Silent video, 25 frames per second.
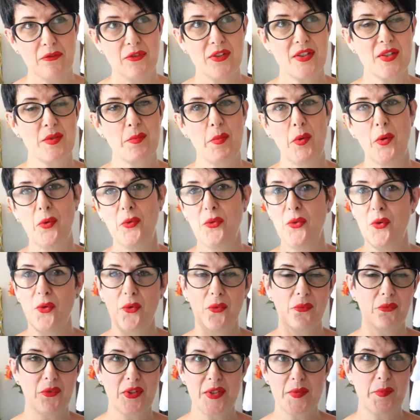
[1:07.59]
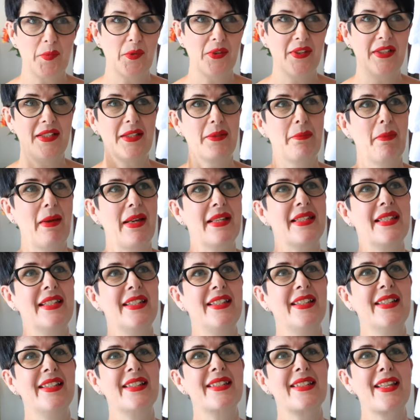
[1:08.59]
respond, not responding to
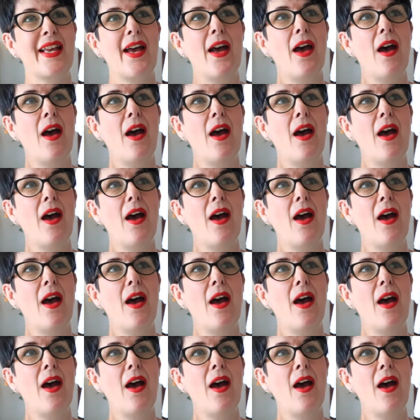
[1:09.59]
messages,